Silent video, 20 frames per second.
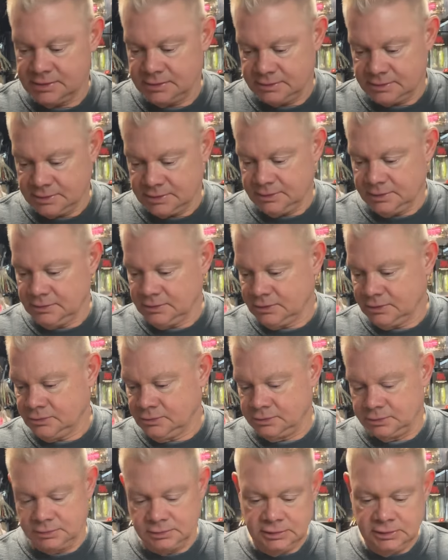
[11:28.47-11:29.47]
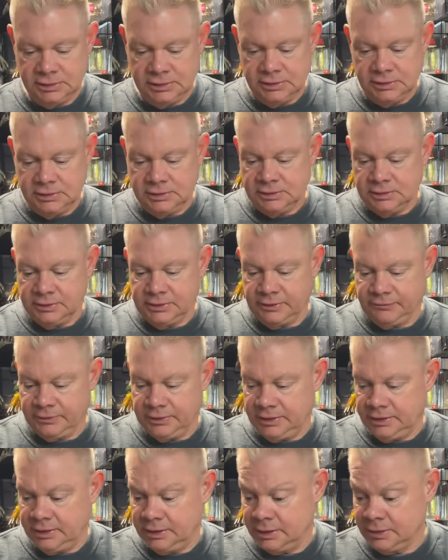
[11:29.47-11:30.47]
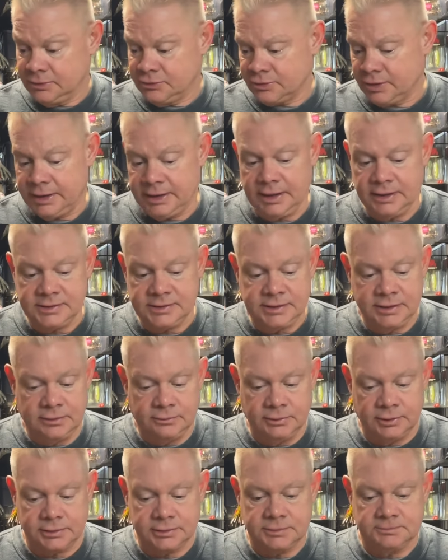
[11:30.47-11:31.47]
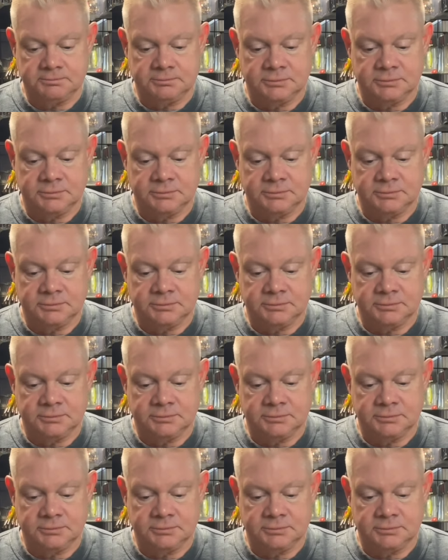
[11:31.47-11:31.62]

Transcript: So they look cool. Definitely try it out, see how it works.